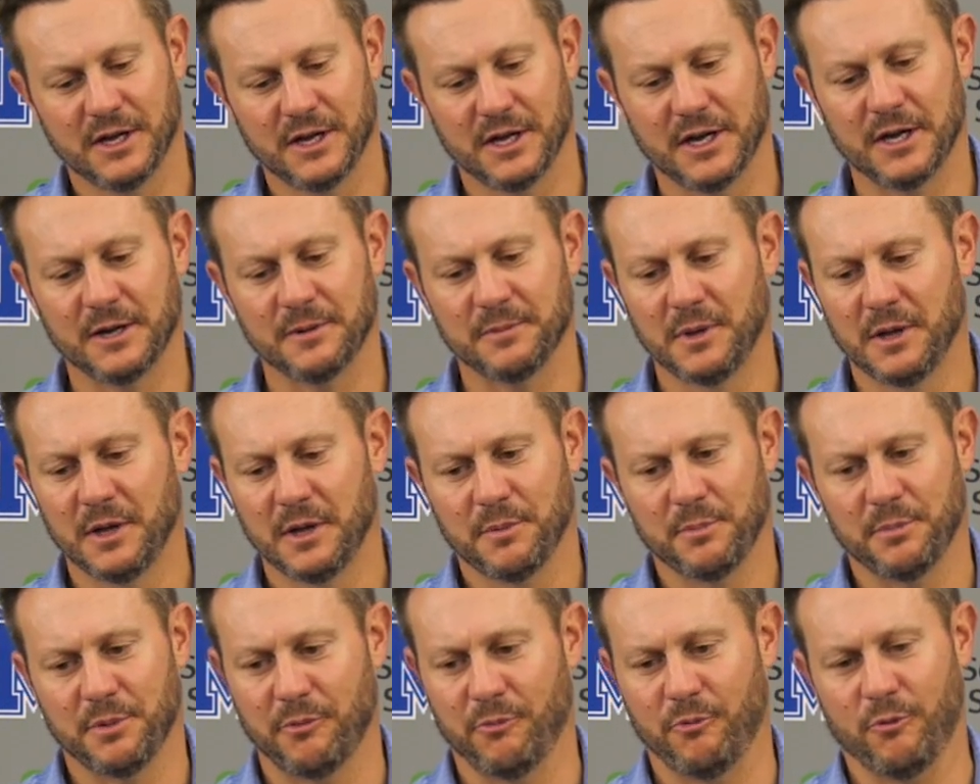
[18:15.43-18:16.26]
um,
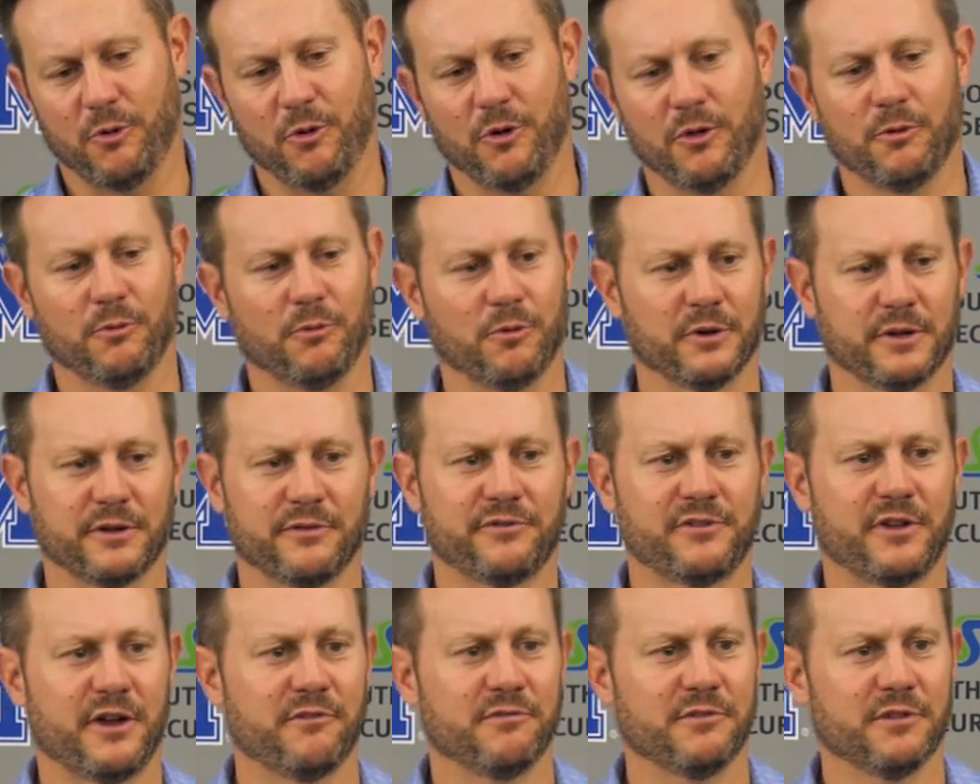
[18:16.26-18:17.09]
but we'll we'll
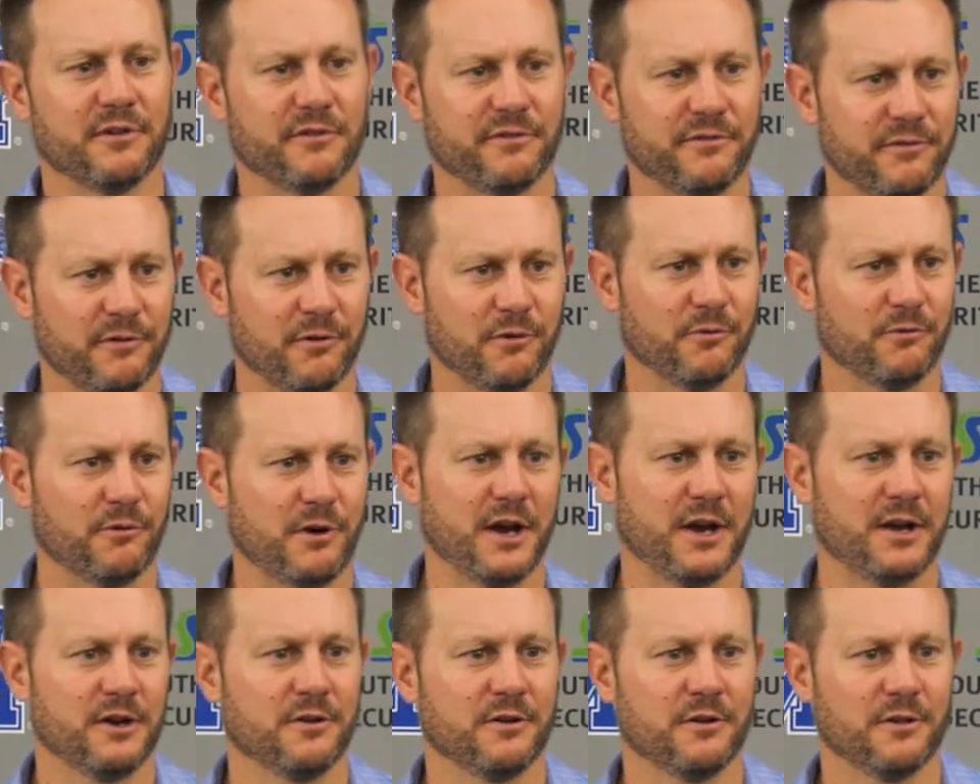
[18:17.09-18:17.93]
give Tevin the full
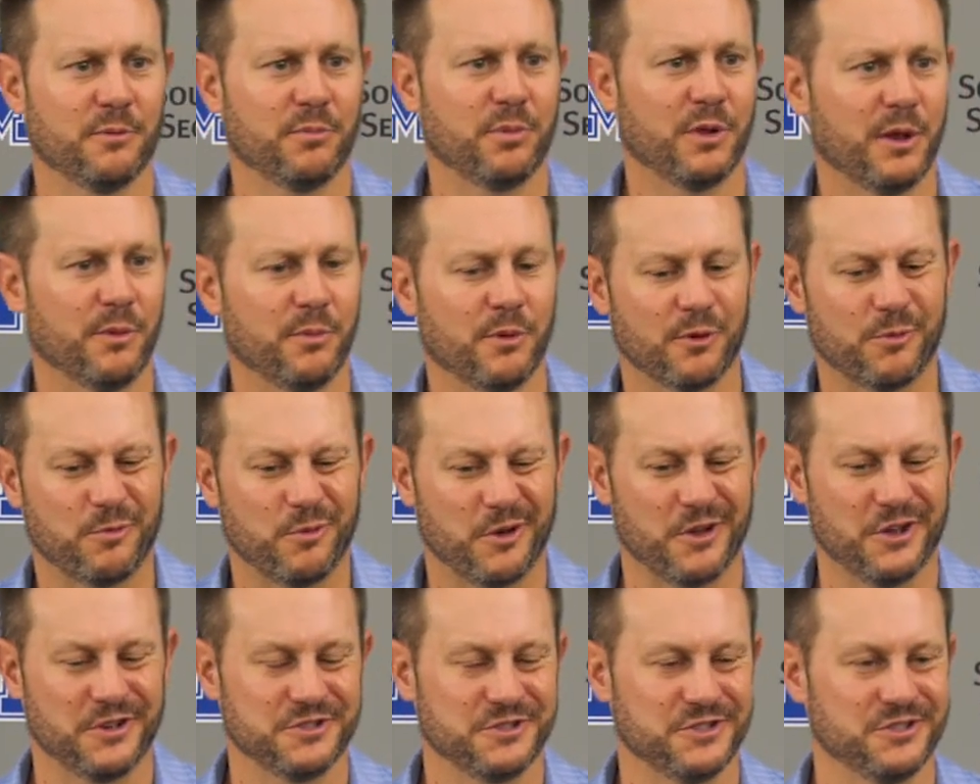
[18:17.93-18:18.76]
reign on the playbook
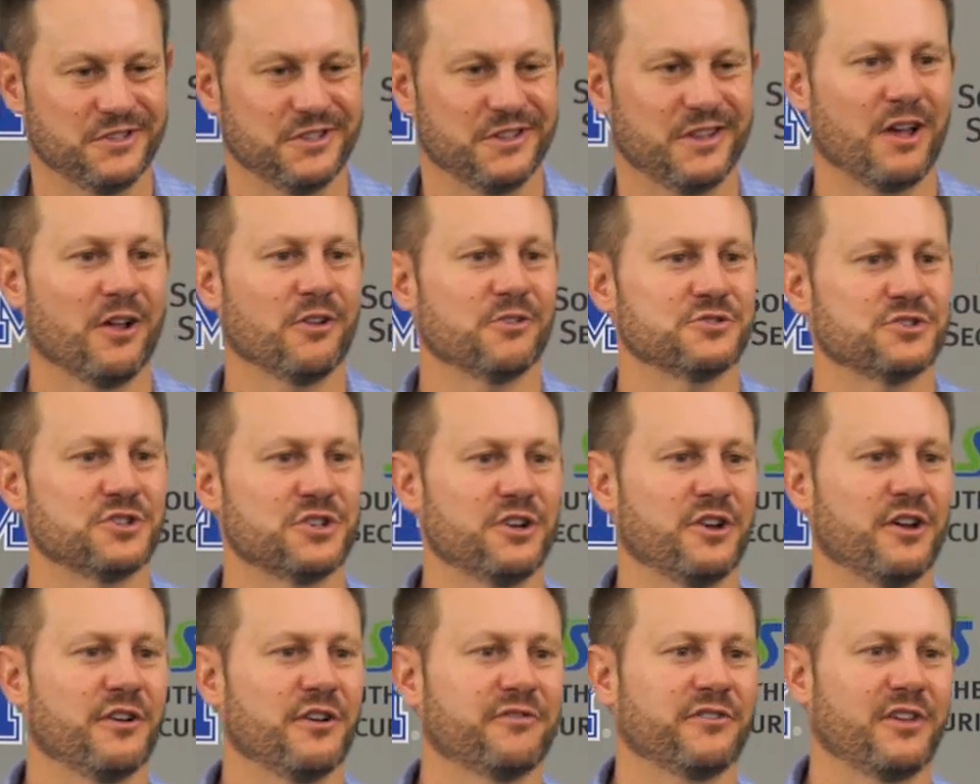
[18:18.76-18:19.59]
because he's
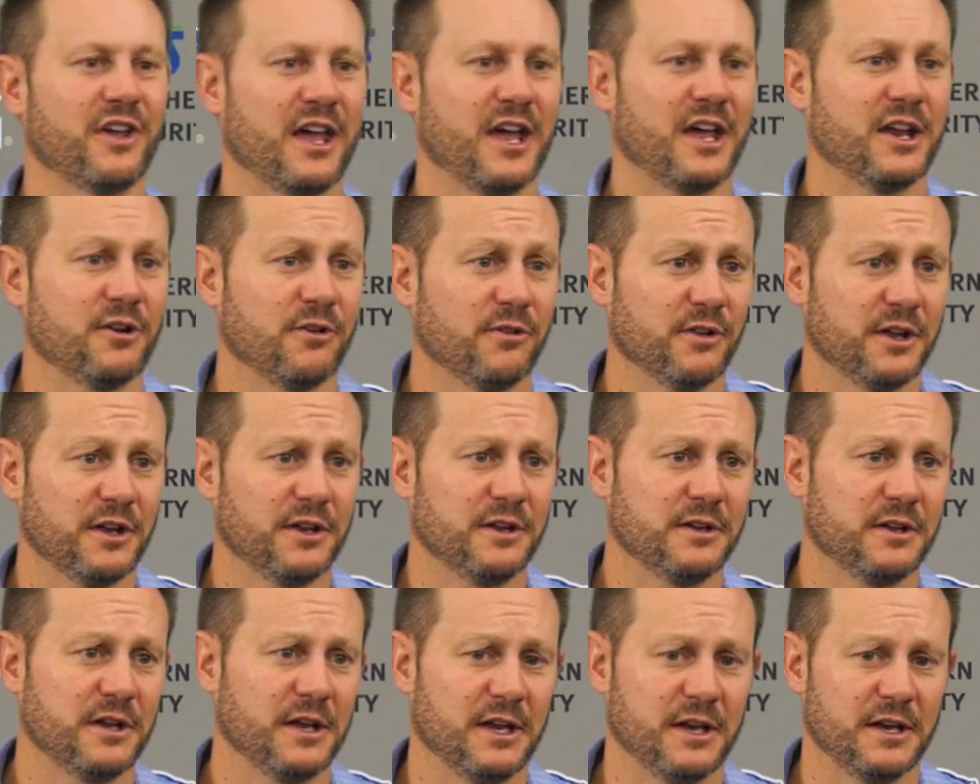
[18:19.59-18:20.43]
intelligent enough to handle it,
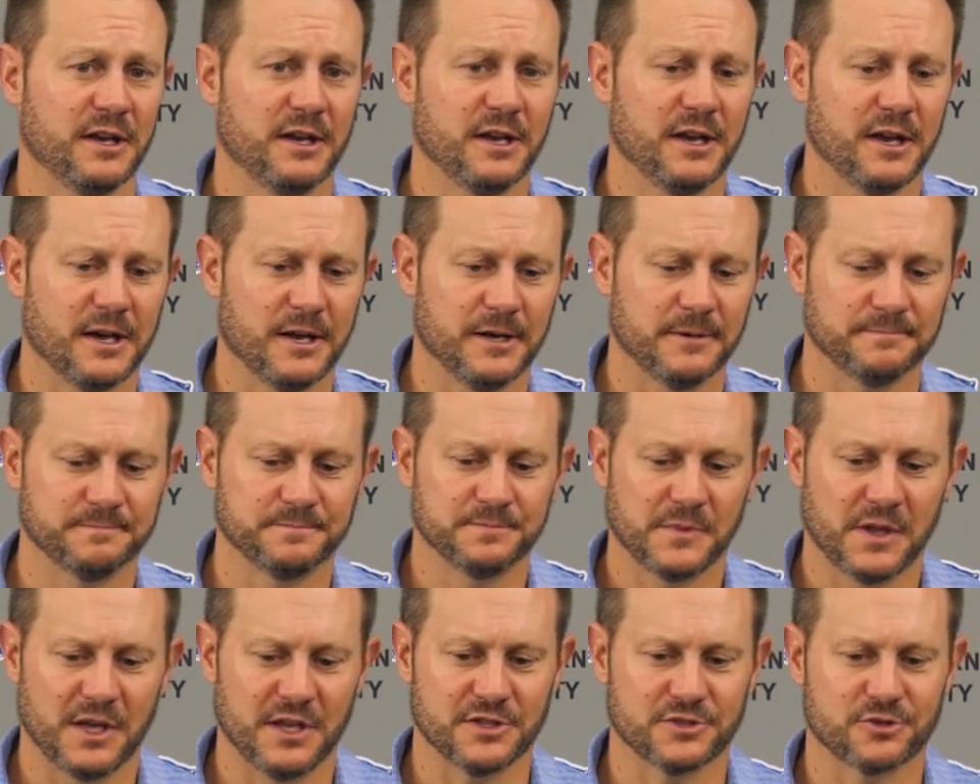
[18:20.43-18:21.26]
and um,
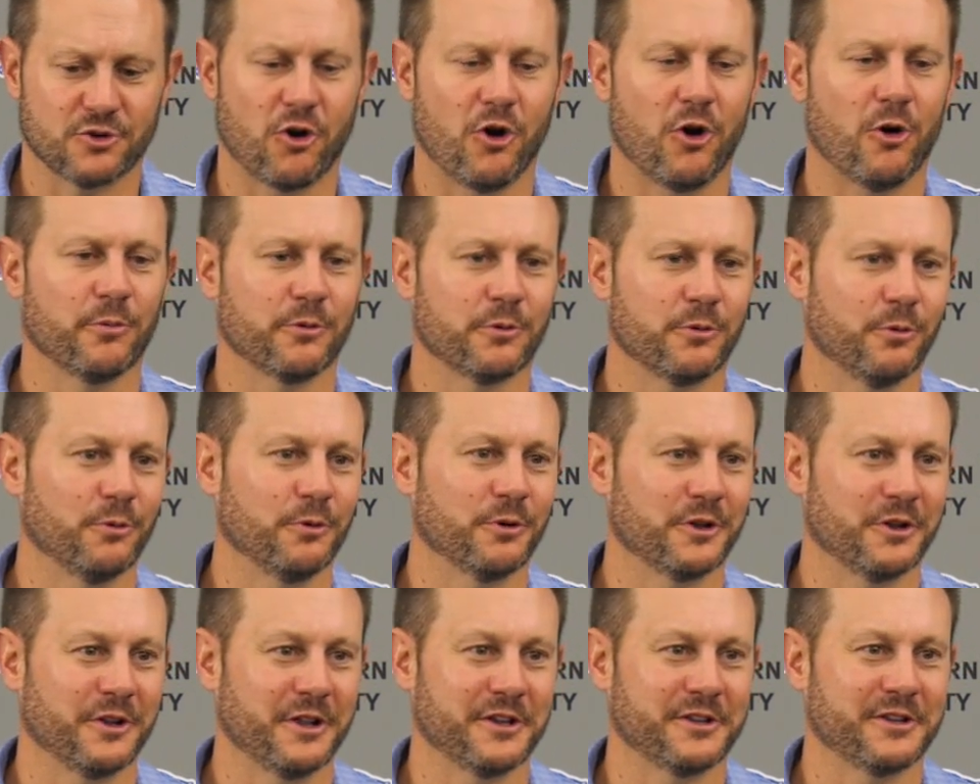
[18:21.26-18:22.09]
he's calm, cool,
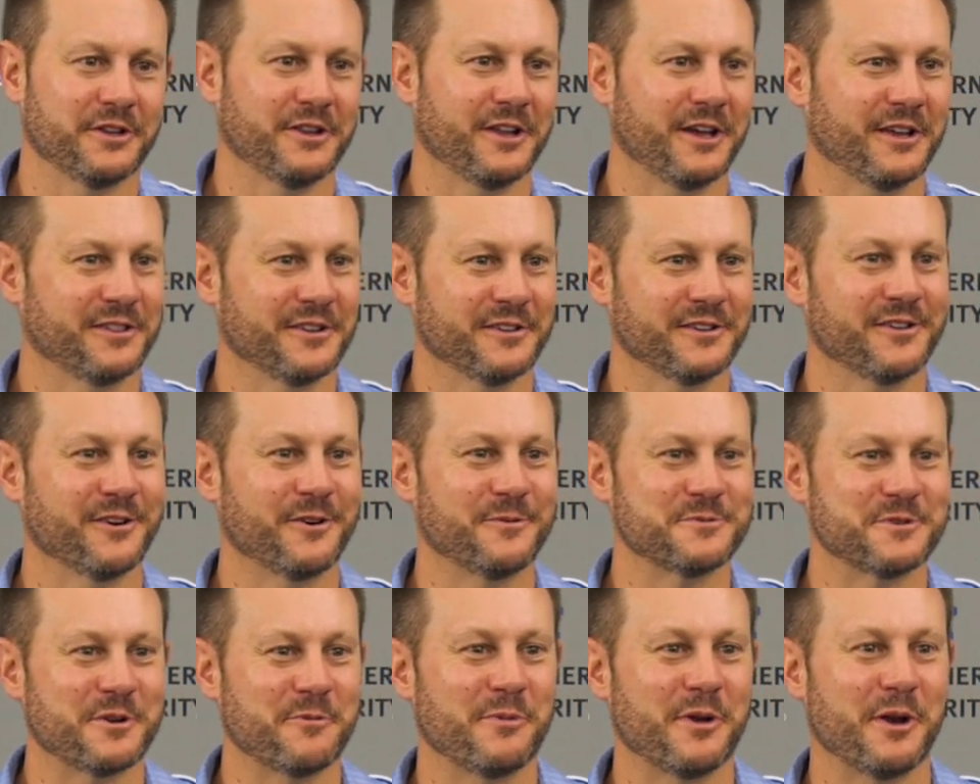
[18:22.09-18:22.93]
and collected, like the
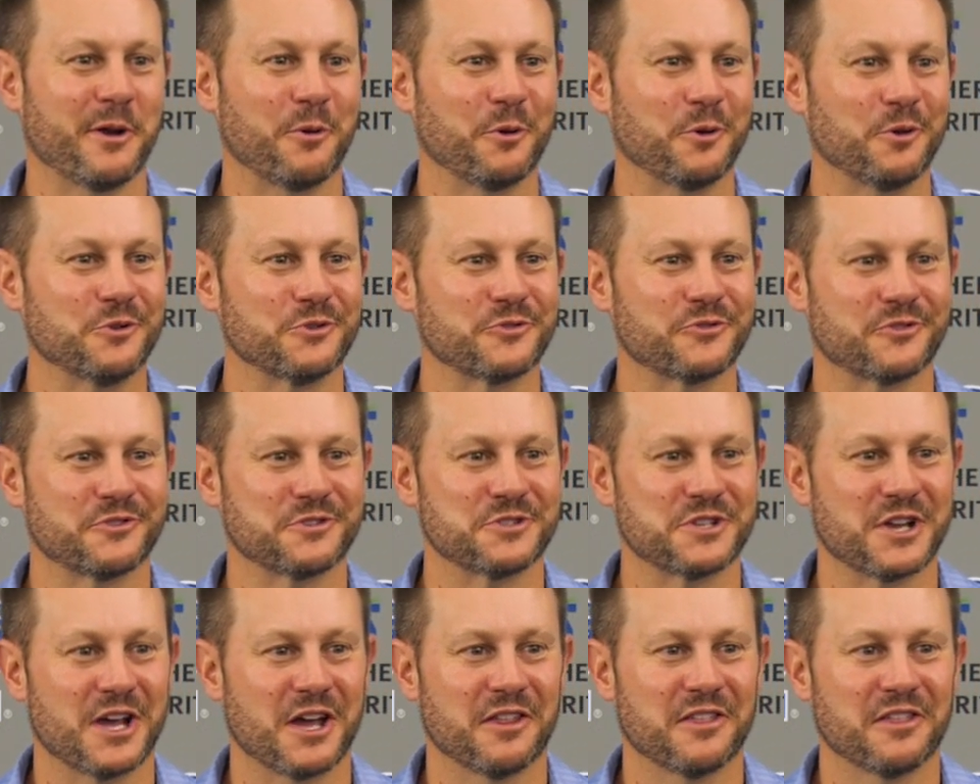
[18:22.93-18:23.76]
terms I've been able to use for
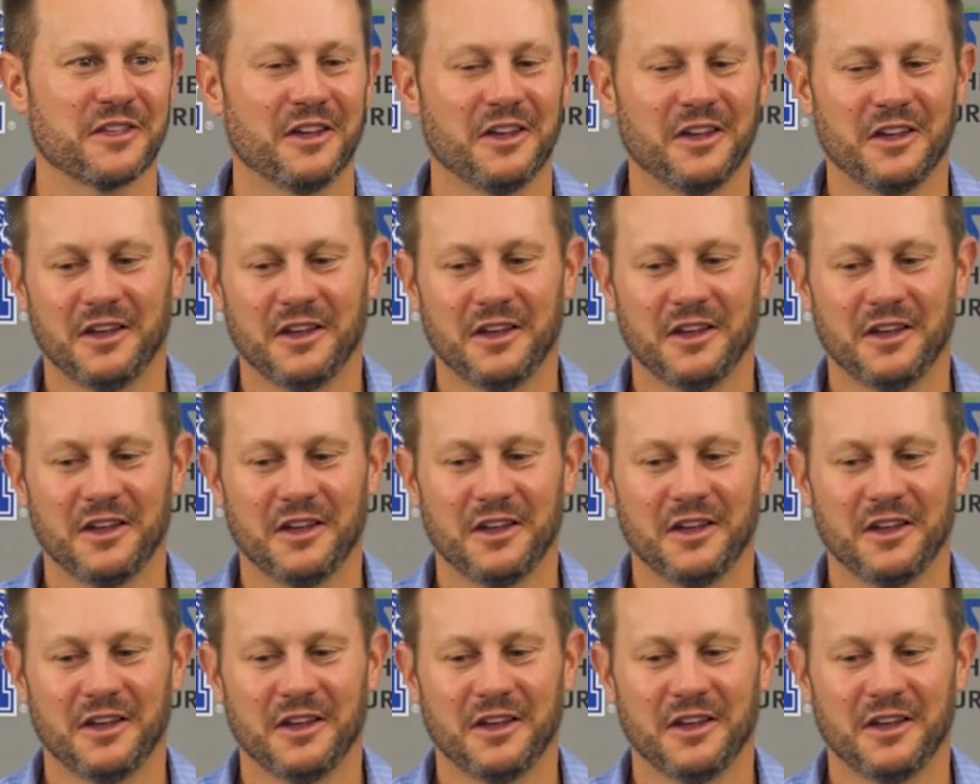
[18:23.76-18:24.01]
Seth.